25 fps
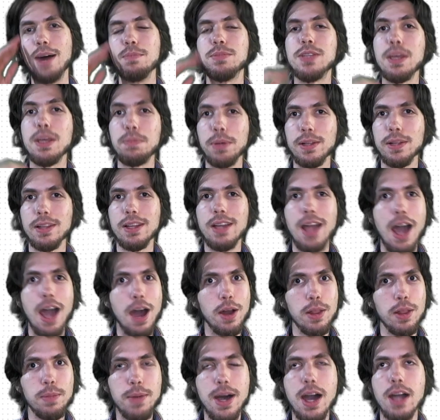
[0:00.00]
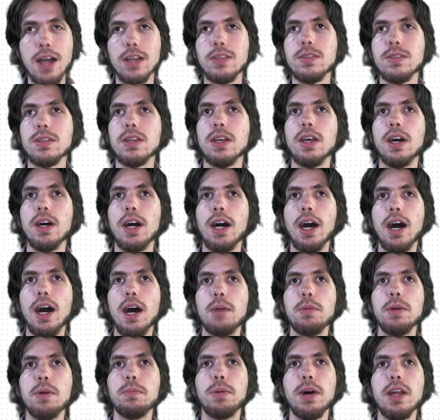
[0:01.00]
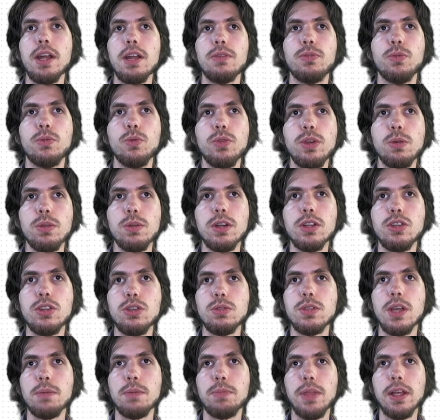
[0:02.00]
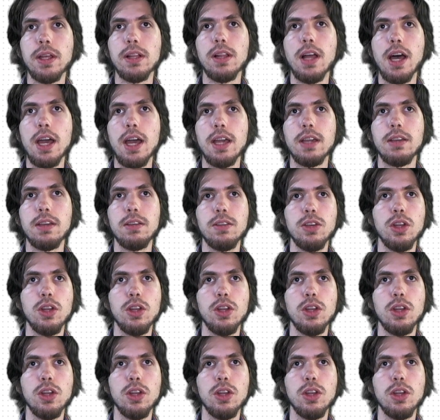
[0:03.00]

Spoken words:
typically out of the box. But if you were to do something like,